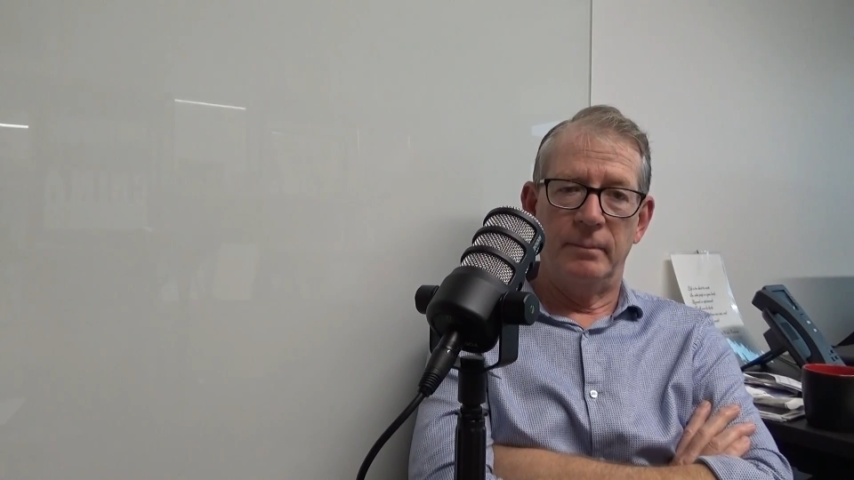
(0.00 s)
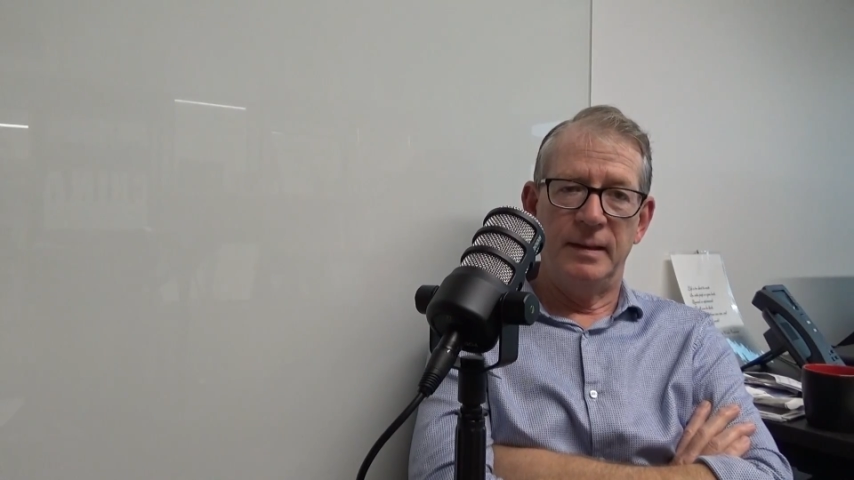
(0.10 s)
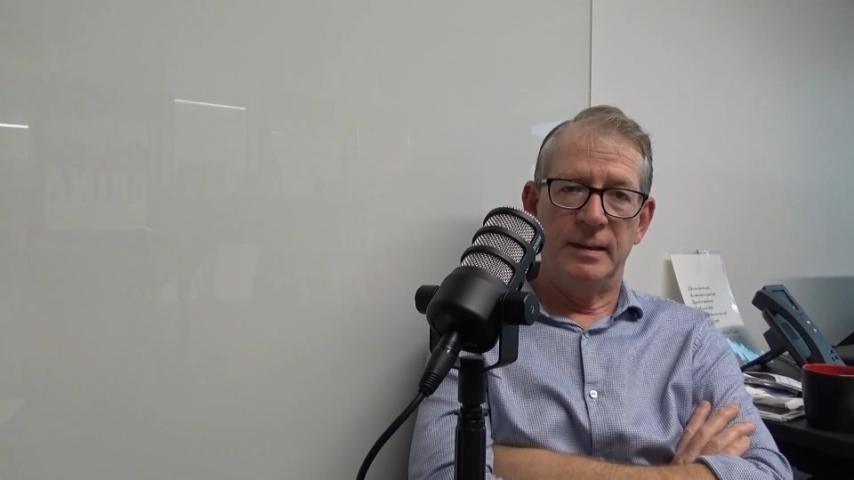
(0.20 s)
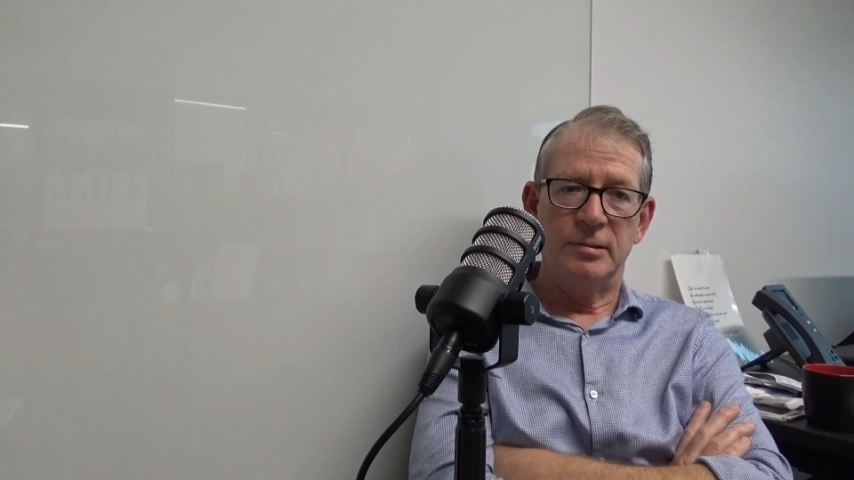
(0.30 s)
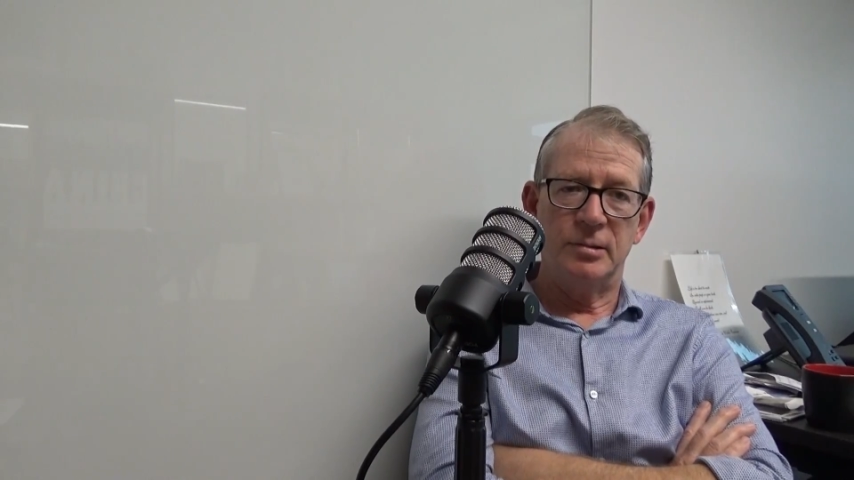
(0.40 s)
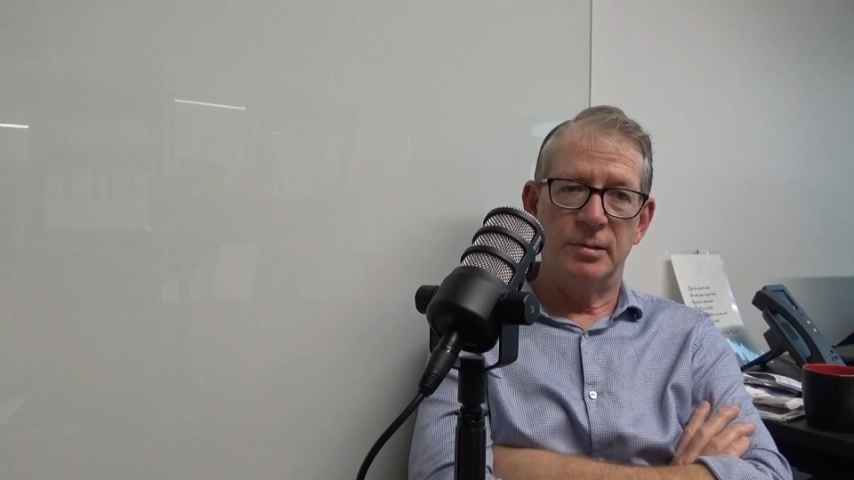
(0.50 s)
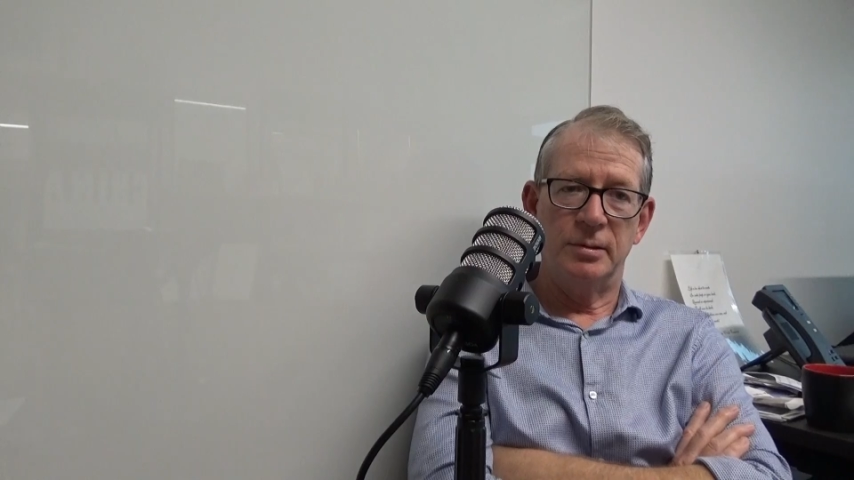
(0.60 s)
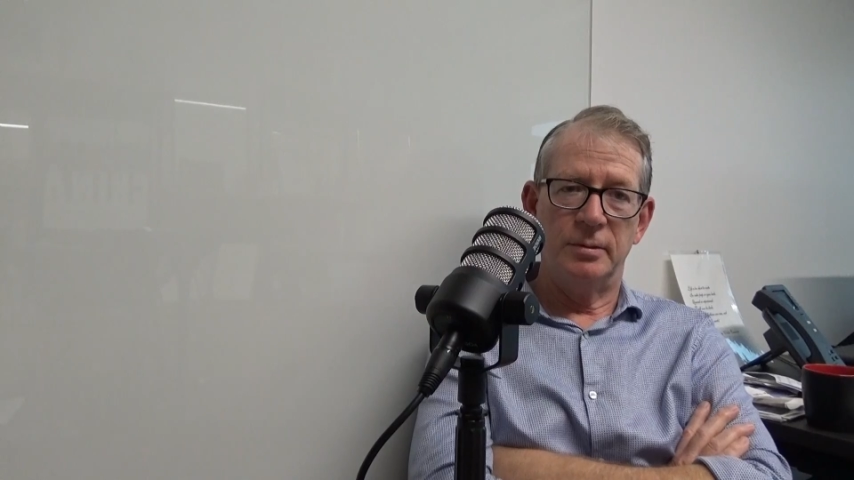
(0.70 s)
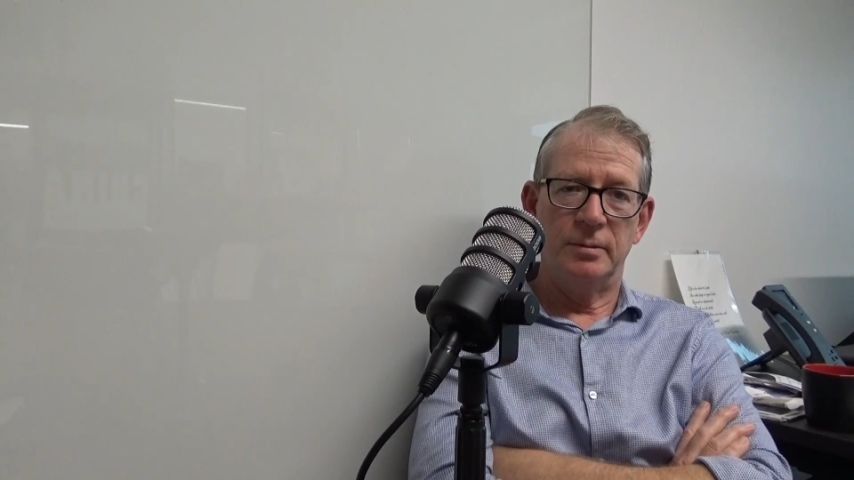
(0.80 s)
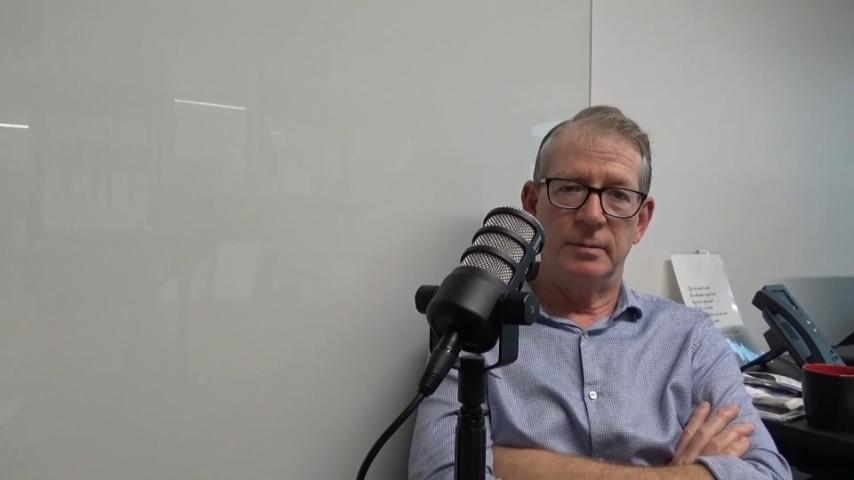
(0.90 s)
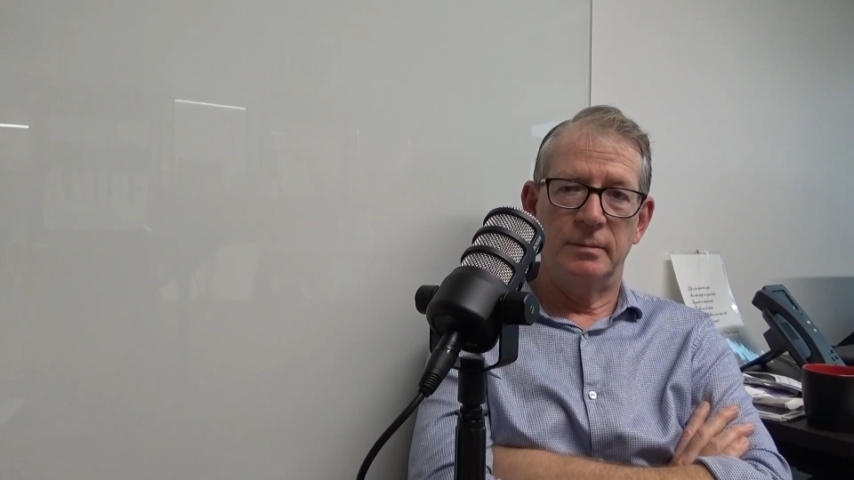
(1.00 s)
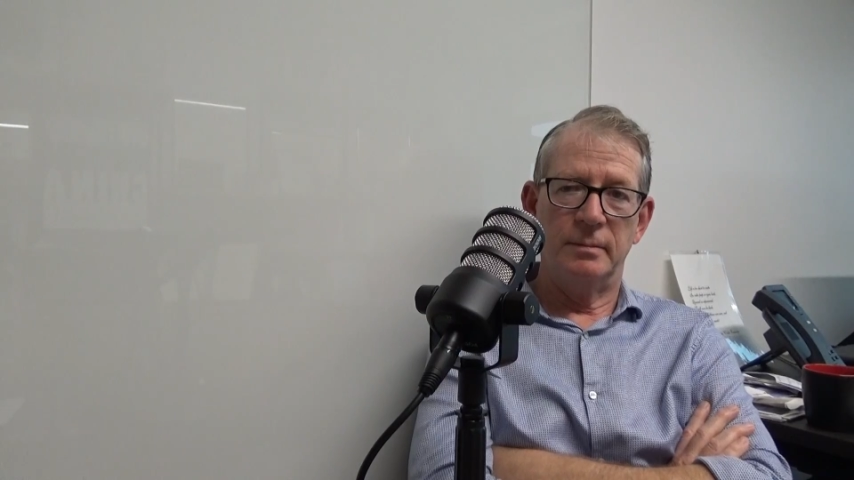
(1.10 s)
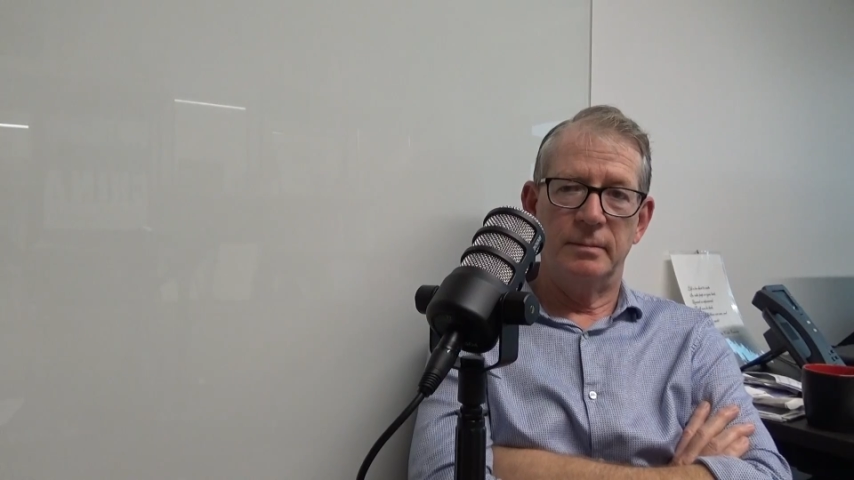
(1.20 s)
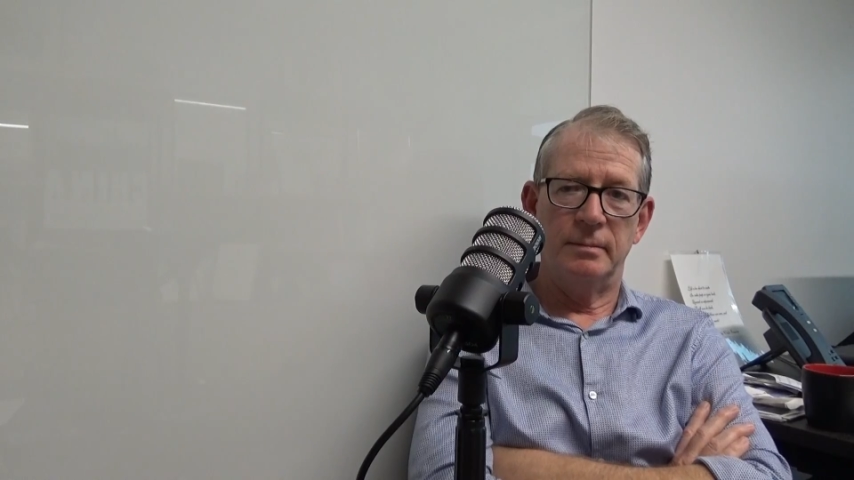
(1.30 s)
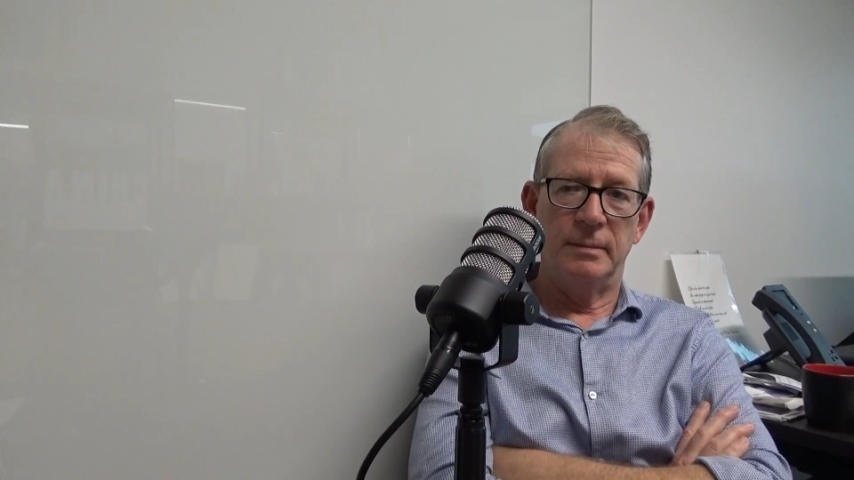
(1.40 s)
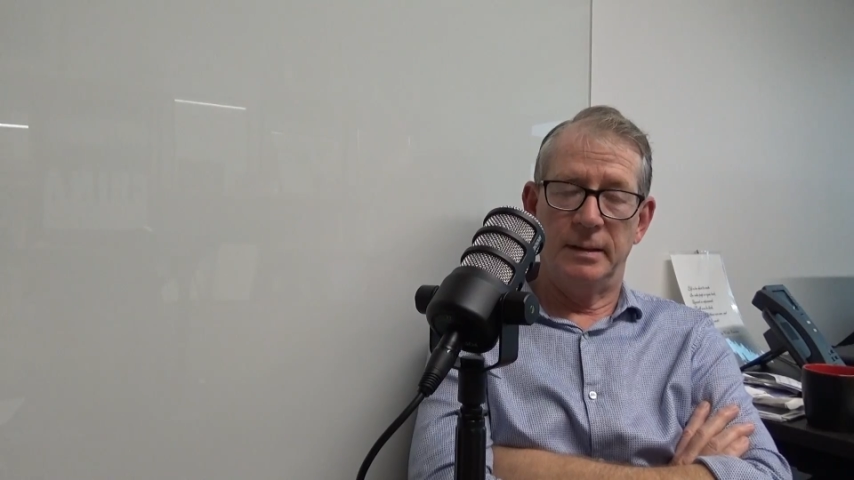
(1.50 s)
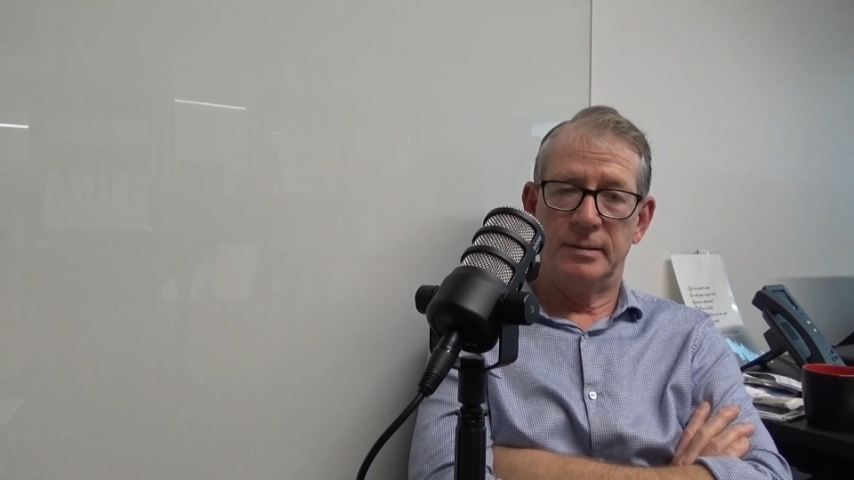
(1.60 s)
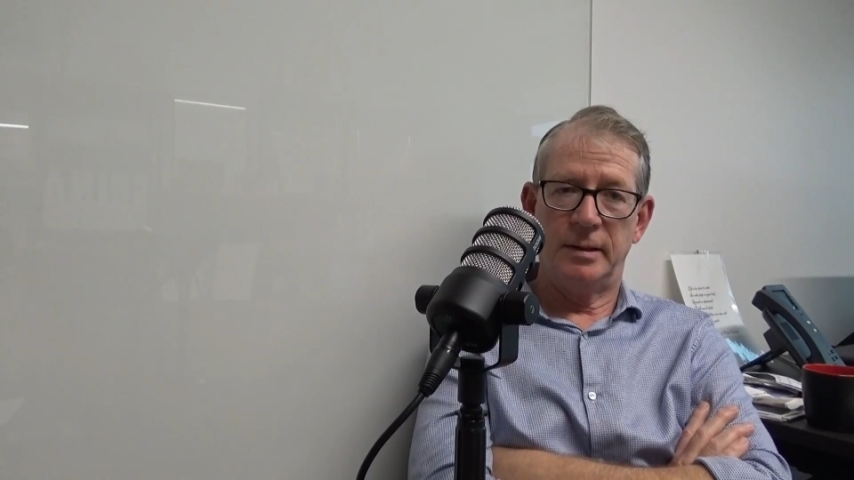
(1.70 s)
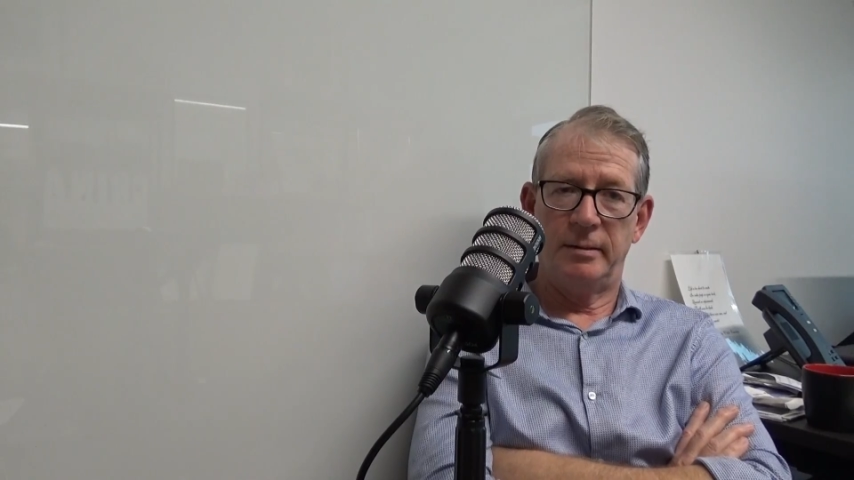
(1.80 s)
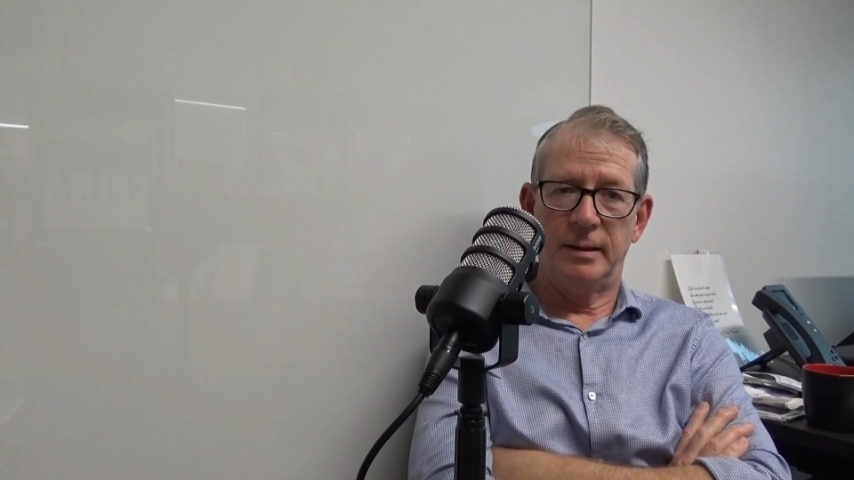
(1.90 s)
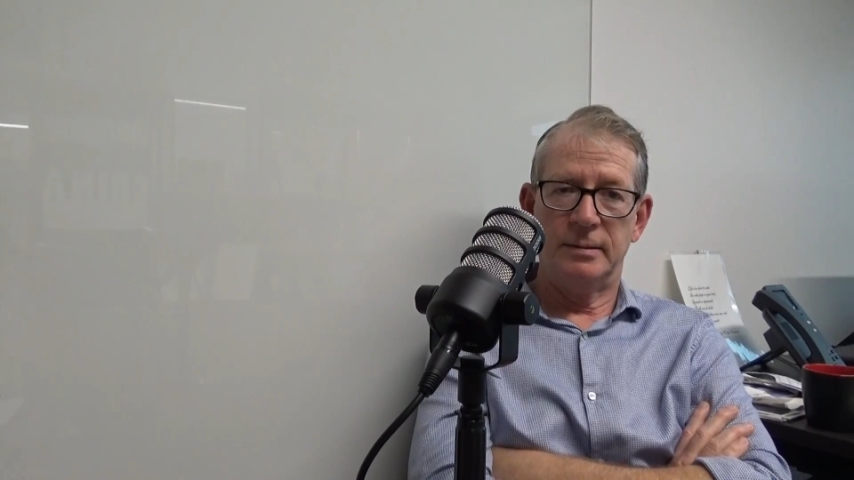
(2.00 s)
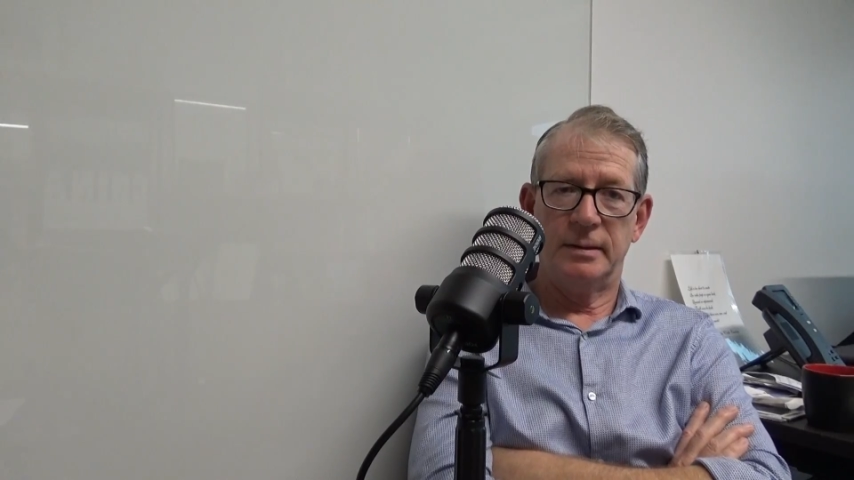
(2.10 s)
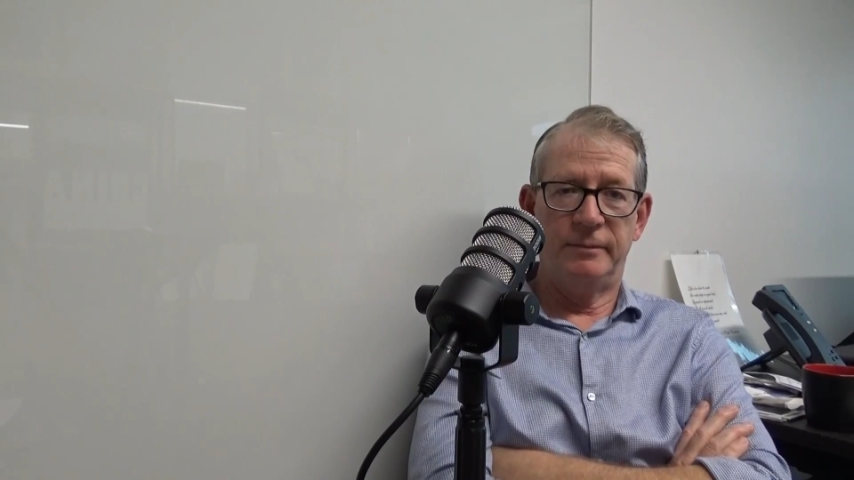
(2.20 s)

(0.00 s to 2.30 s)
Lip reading: These two militaries,